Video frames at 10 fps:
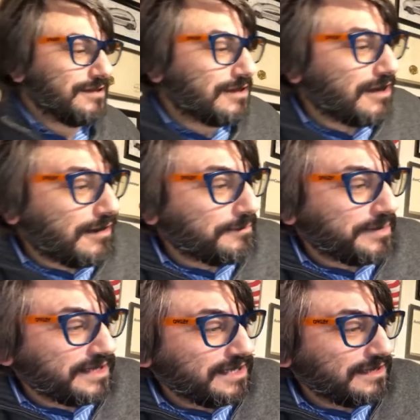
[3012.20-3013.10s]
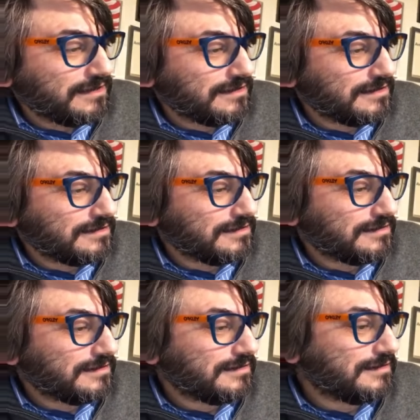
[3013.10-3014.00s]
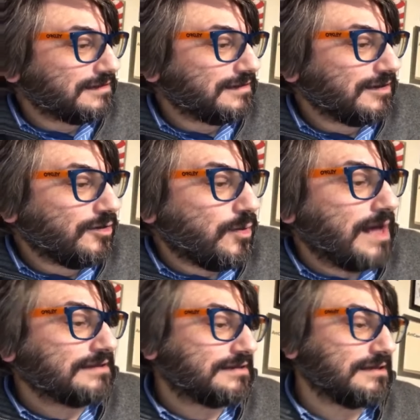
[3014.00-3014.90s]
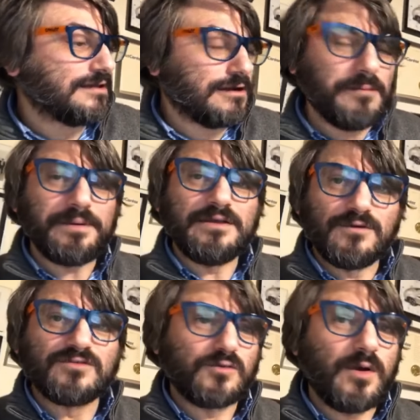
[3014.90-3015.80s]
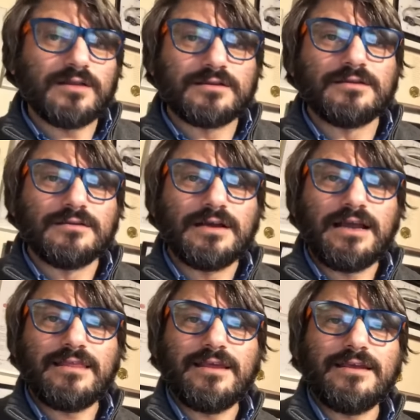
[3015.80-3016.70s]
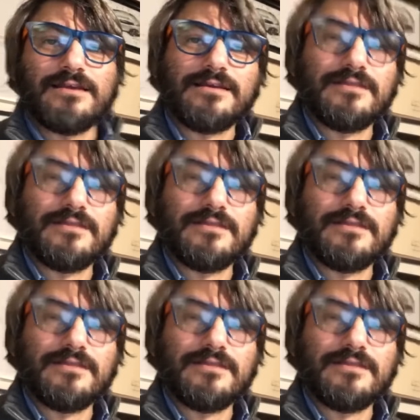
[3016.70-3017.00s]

company. Quantel. The company was Quantel, I think.